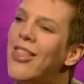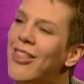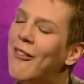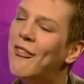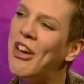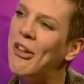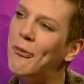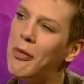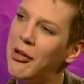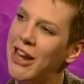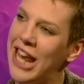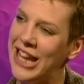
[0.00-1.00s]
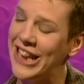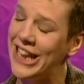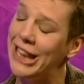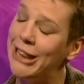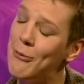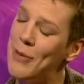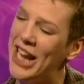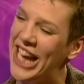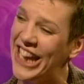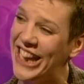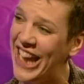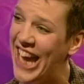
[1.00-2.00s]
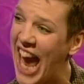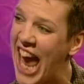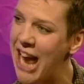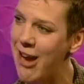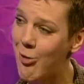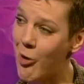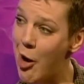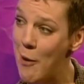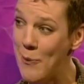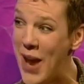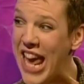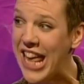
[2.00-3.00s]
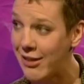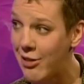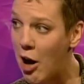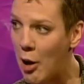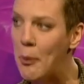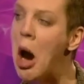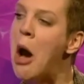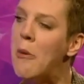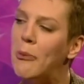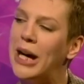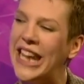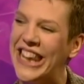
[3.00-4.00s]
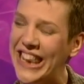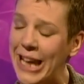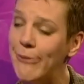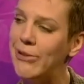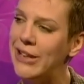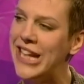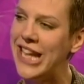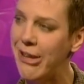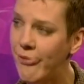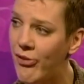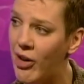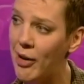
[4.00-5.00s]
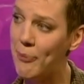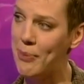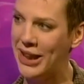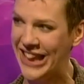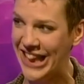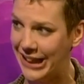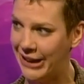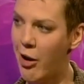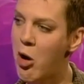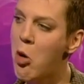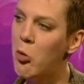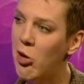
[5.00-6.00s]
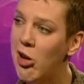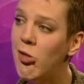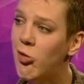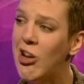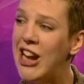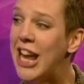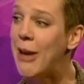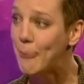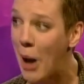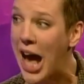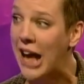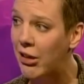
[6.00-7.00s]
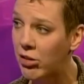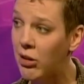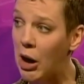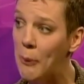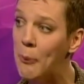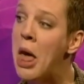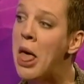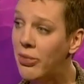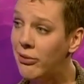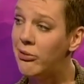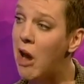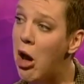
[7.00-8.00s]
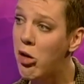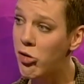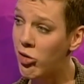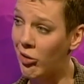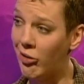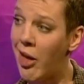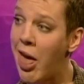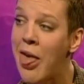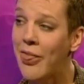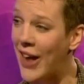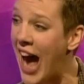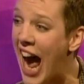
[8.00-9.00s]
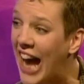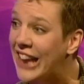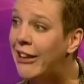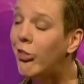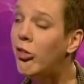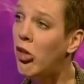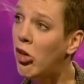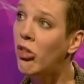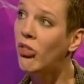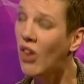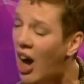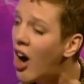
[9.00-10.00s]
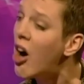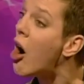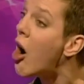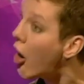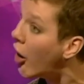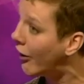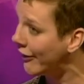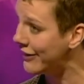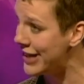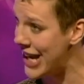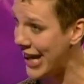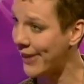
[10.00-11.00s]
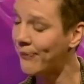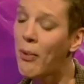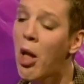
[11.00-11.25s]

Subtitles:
The first point is disability hate crime is up by 75%, which really backs up the notion that attitudes are hardening.